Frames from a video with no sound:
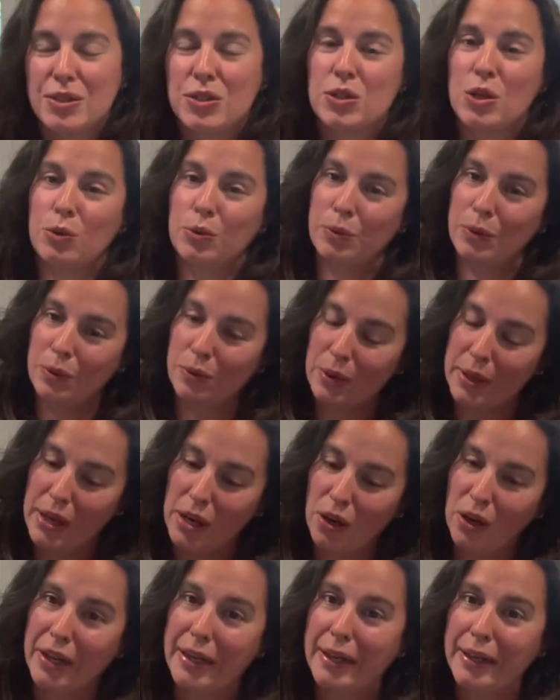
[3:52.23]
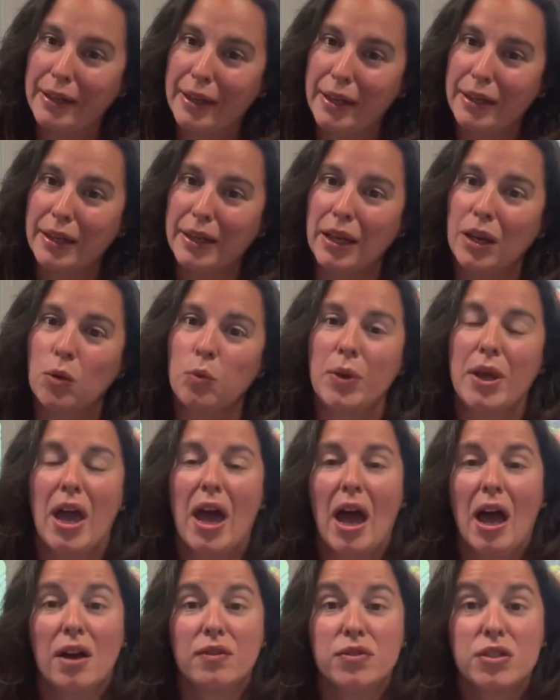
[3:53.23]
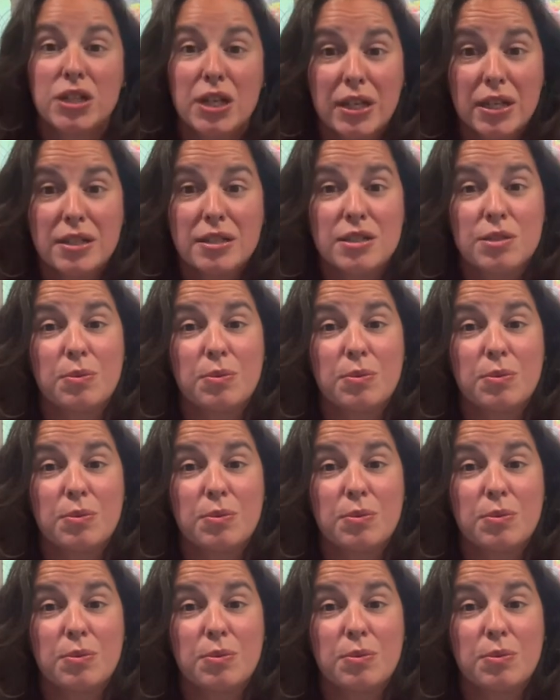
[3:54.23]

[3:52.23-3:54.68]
So here in Connecticut, we have chickens,